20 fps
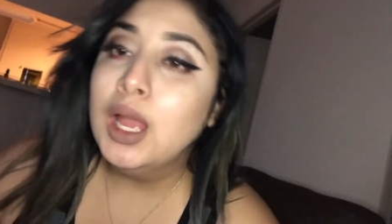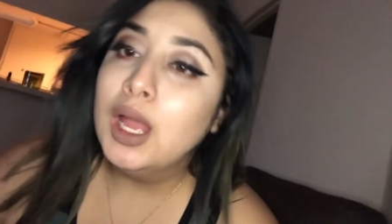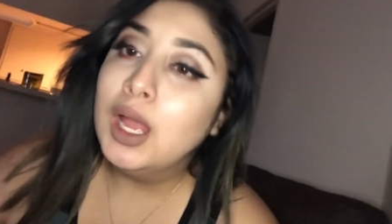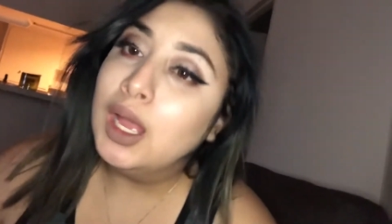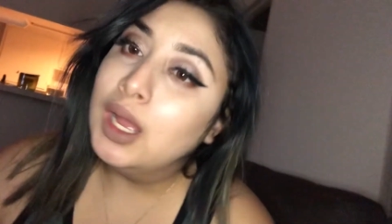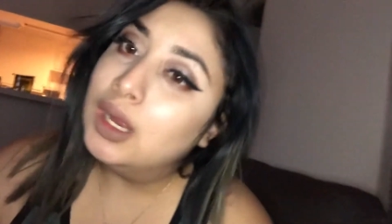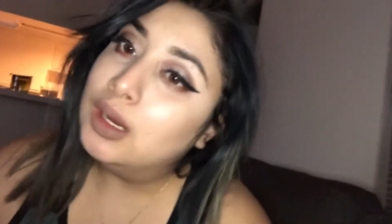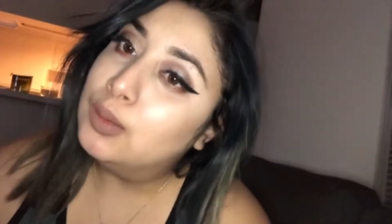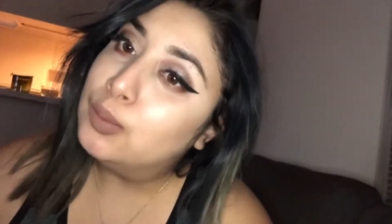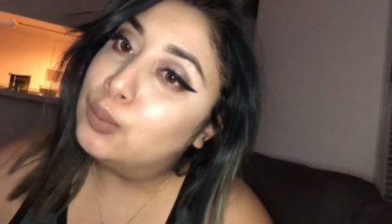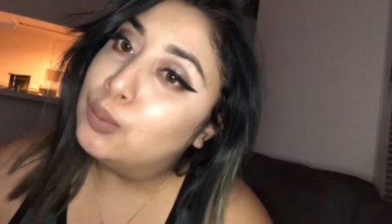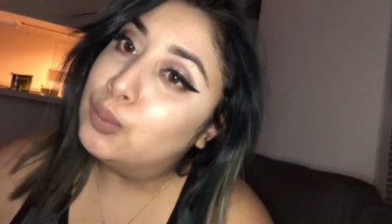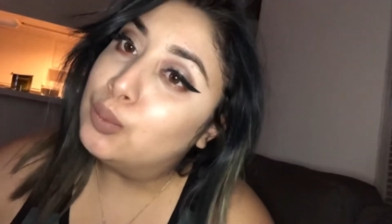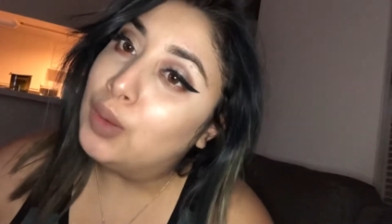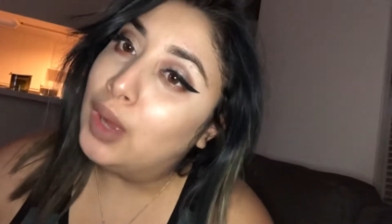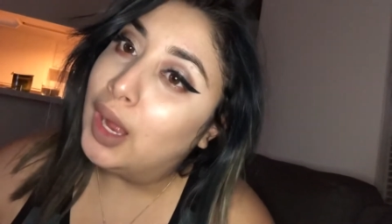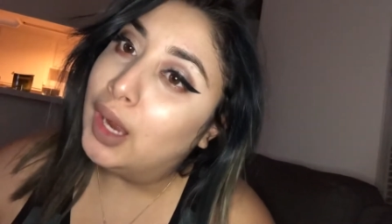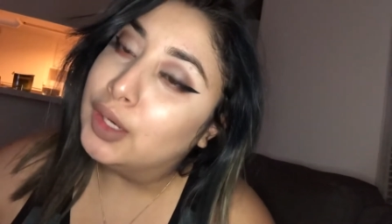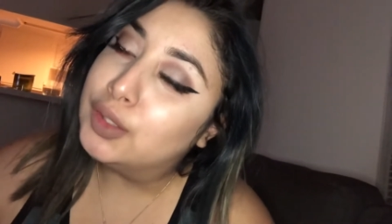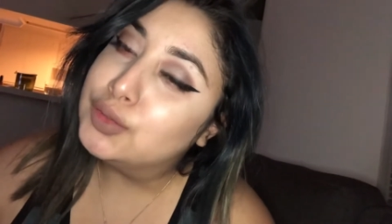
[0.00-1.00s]
Um,
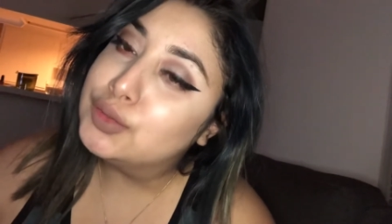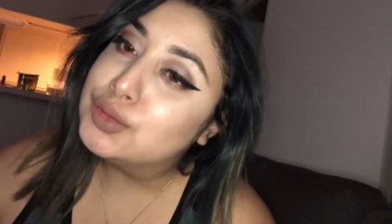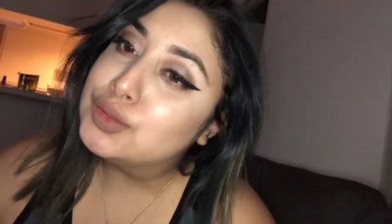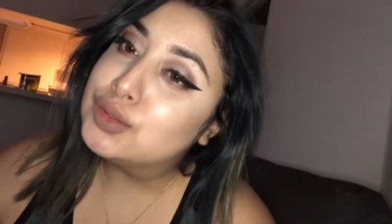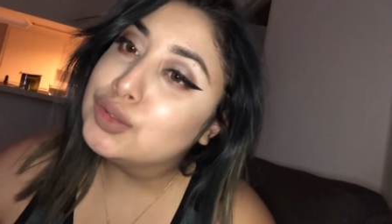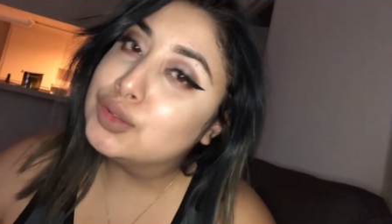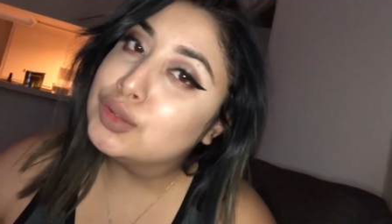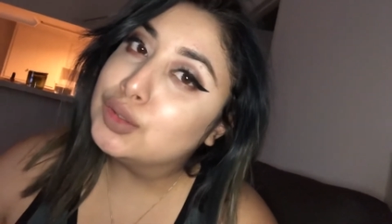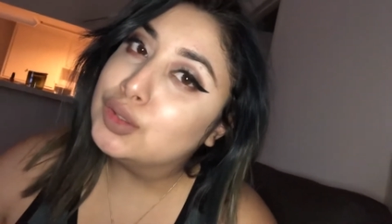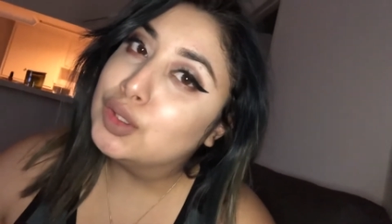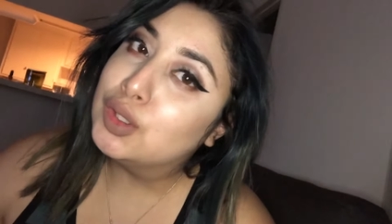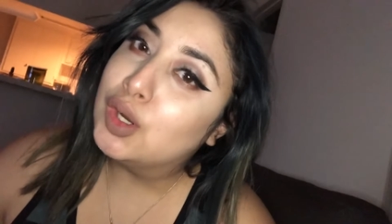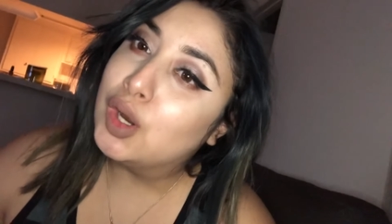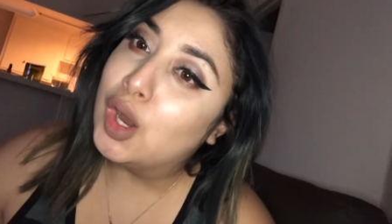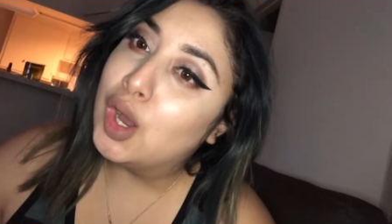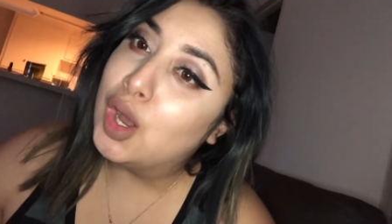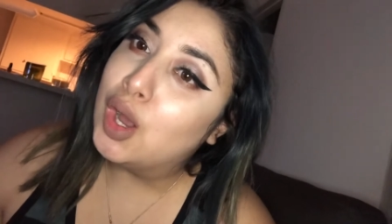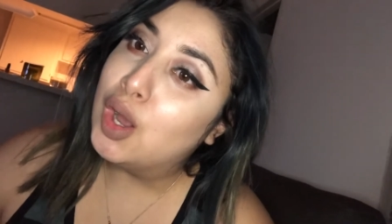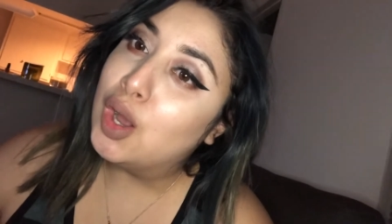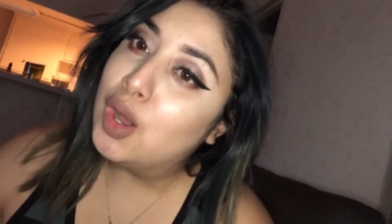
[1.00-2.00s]
I used to
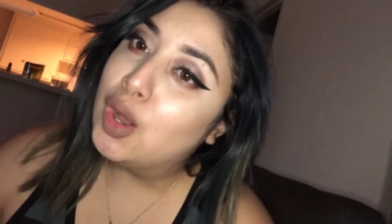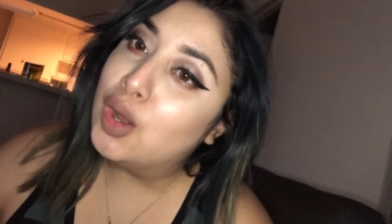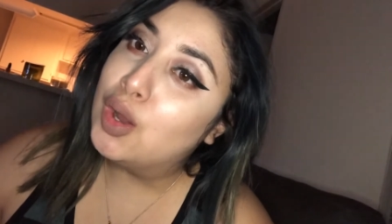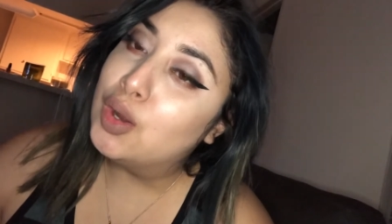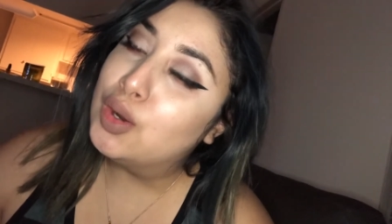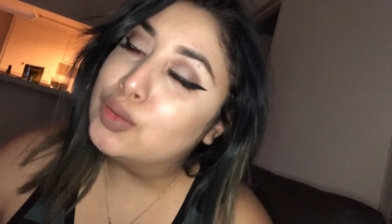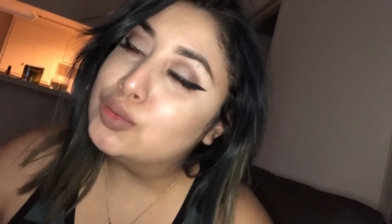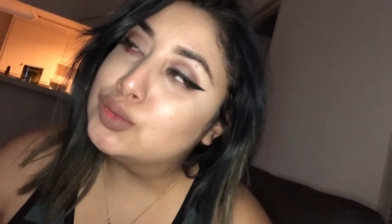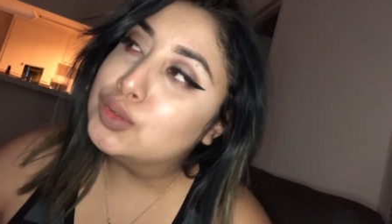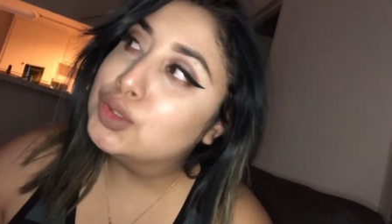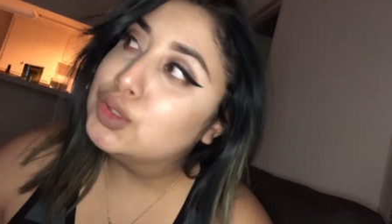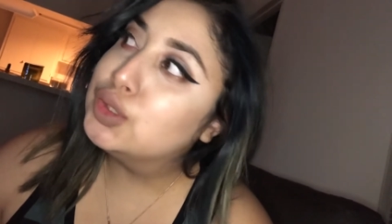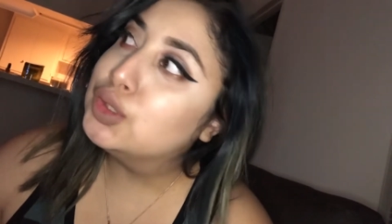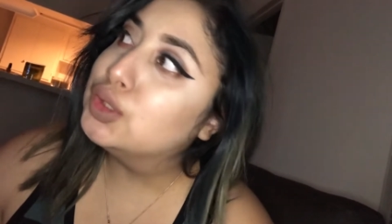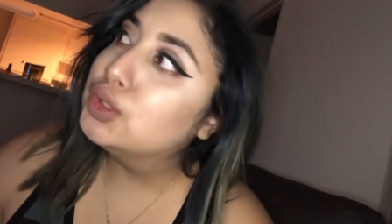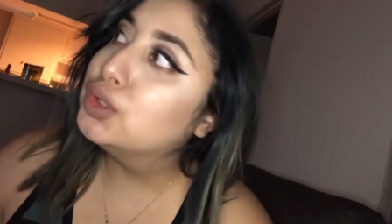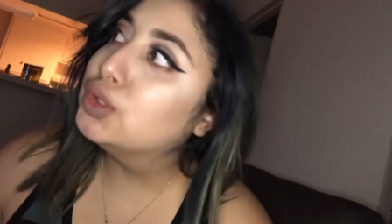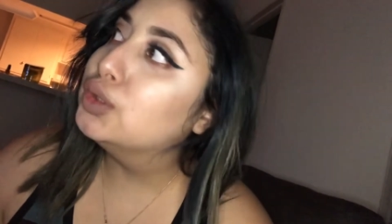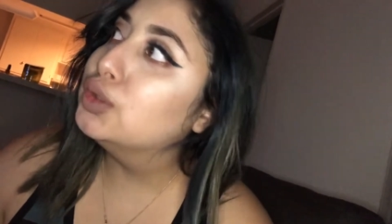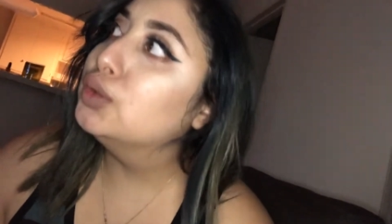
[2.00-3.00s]
go
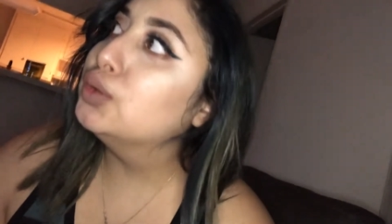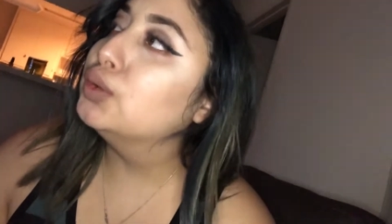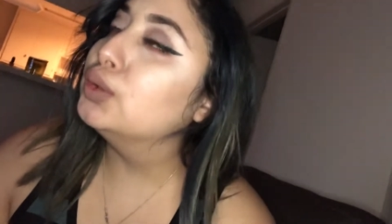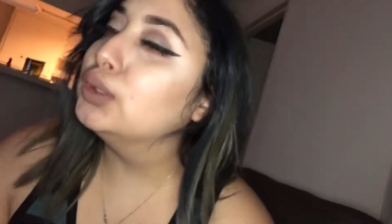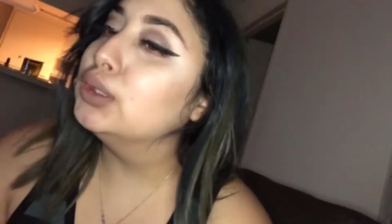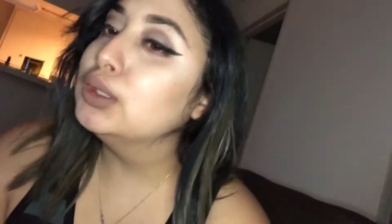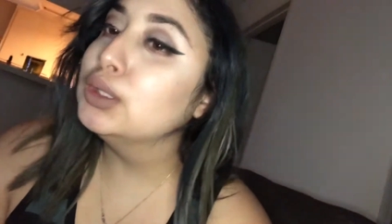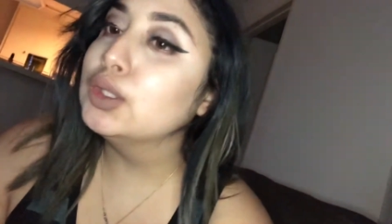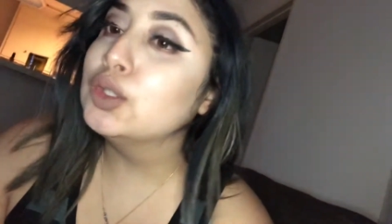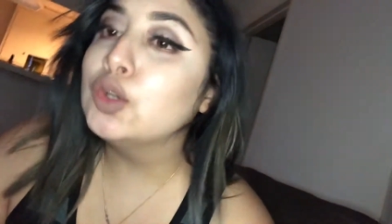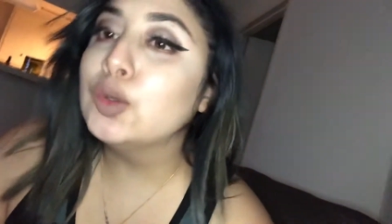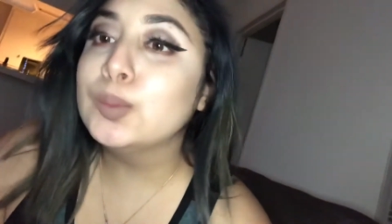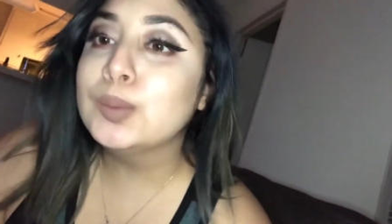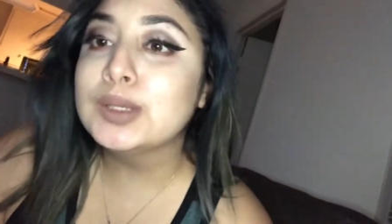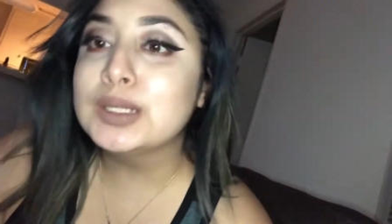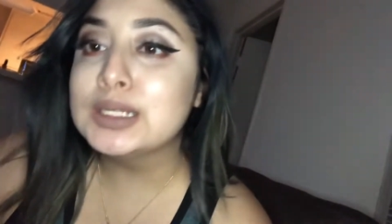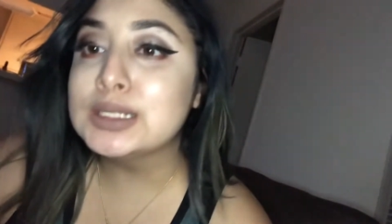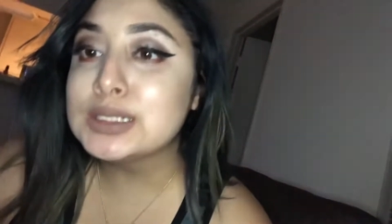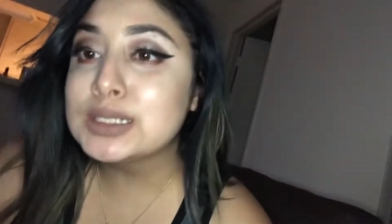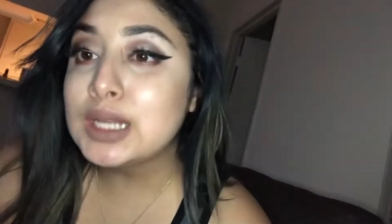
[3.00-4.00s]
to a little
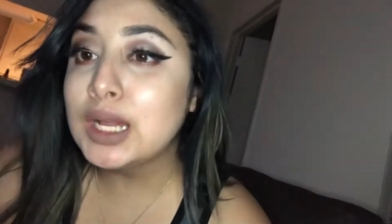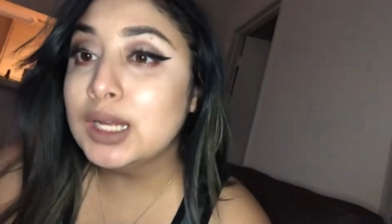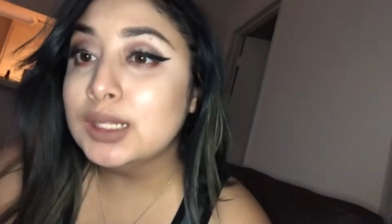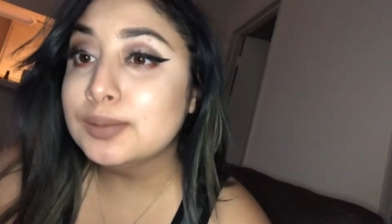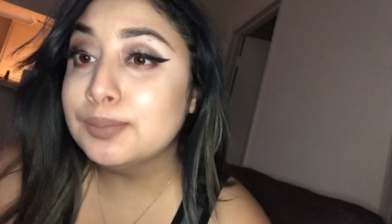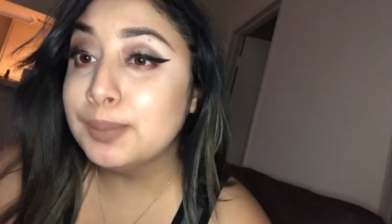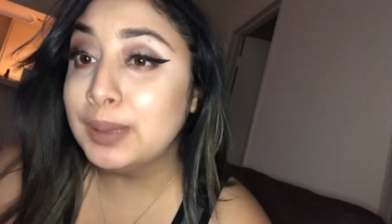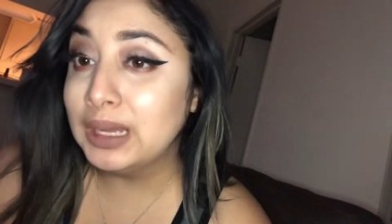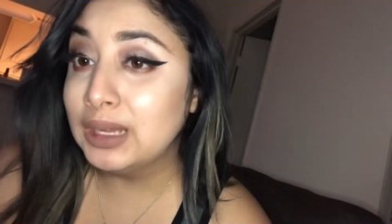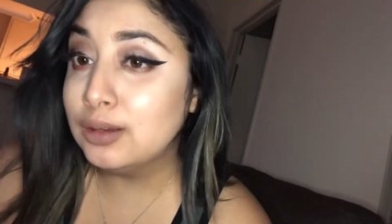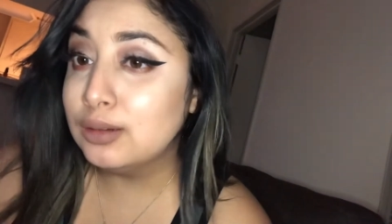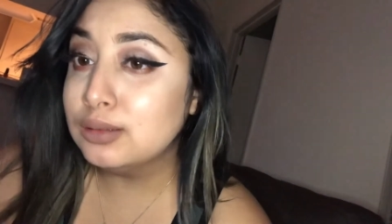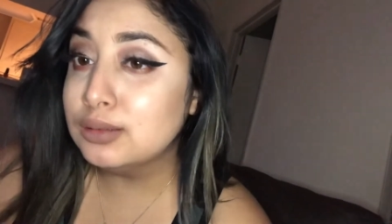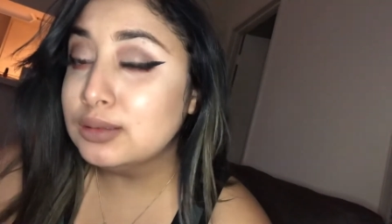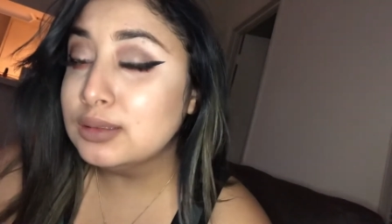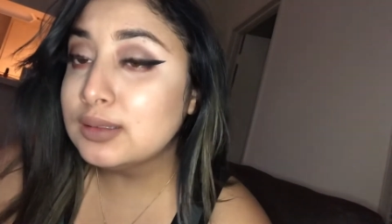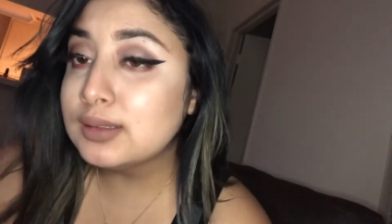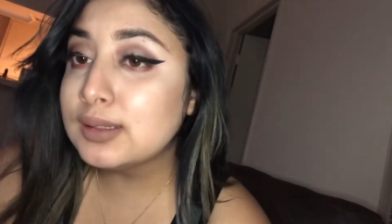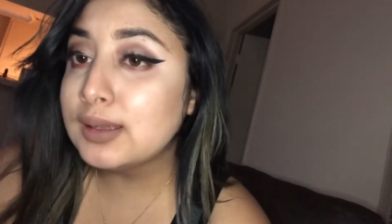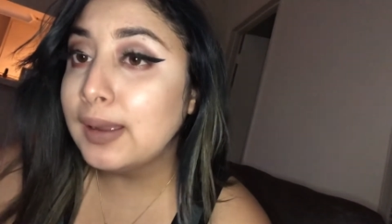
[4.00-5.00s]
place called
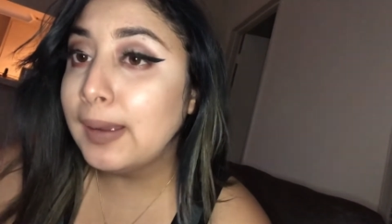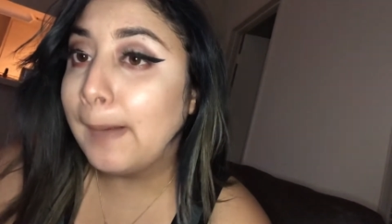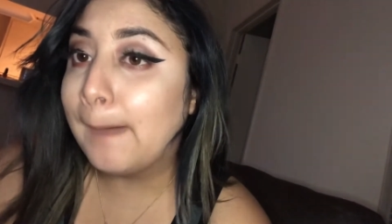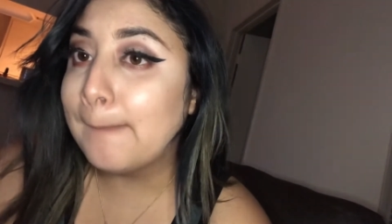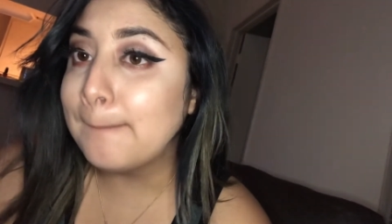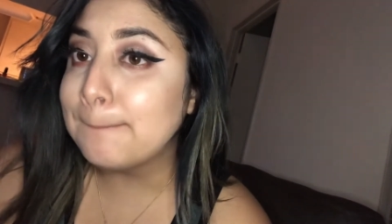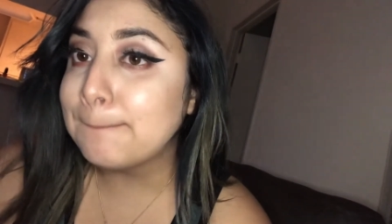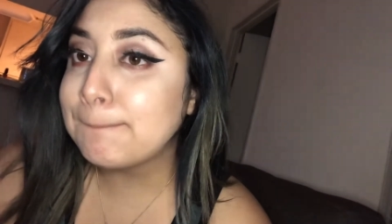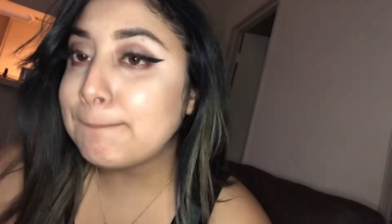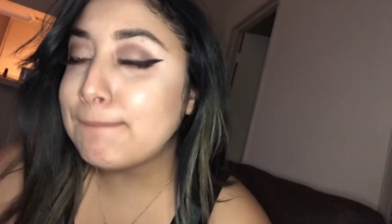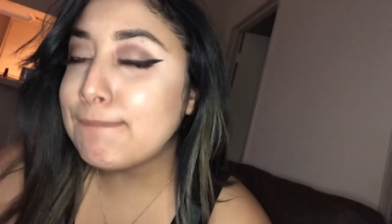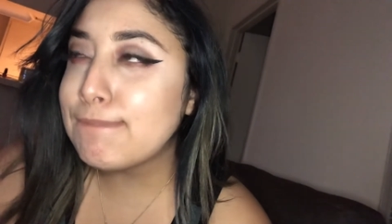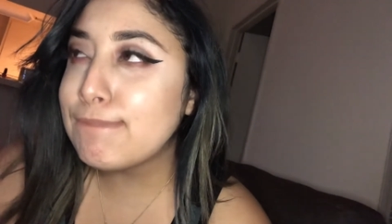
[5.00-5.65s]
Bangles, um,